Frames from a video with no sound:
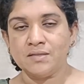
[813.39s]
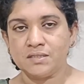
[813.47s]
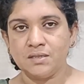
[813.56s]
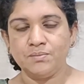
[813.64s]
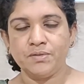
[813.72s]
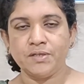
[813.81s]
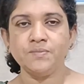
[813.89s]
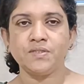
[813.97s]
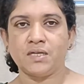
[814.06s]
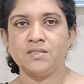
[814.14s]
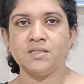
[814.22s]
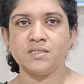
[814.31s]
Symptoms
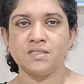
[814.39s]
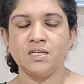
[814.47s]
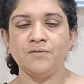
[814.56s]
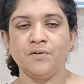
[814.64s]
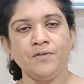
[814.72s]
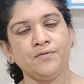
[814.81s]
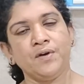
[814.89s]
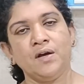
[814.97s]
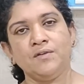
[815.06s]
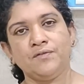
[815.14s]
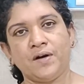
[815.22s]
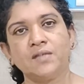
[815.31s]
suggestive of
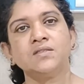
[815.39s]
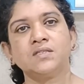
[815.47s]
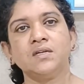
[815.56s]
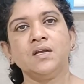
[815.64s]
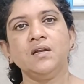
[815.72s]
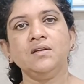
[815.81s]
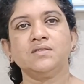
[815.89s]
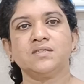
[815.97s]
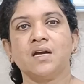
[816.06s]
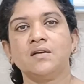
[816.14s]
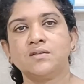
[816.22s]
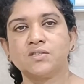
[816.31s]
functional
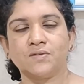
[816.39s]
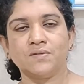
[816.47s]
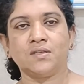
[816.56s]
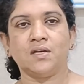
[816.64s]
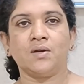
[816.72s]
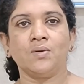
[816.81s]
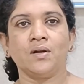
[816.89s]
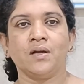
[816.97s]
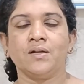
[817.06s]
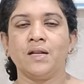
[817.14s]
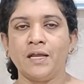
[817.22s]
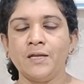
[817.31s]
status of the thyroid
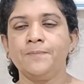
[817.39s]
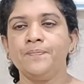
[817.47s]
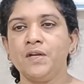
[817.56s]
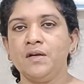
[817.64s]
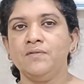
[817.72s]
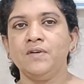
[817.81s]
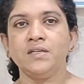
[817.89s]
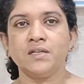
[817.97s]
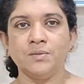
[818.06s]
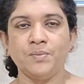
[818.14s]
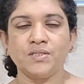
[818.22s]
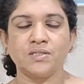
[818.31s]
gland, like whether
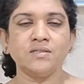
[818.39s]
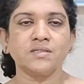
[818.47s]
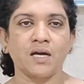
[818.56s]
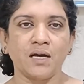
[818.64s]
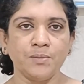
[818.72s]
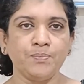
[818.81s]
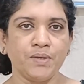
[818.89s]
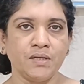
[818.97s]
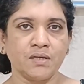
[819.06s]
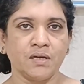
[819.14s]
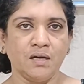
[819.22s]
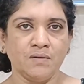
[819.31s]
the patient is
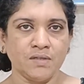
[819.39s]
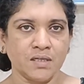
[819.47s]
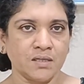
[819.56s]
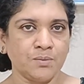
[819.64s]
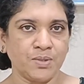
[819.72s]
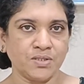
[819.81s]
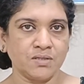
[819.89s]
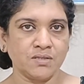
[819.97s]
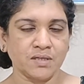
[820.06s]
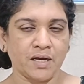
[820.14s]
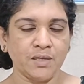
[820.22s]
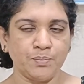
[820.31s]
hyper, whether the patient
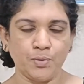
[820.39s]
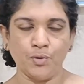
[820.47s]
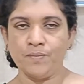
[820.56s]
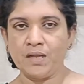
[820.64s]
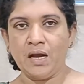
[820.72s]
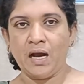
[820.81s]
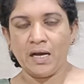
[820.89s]
is hypo.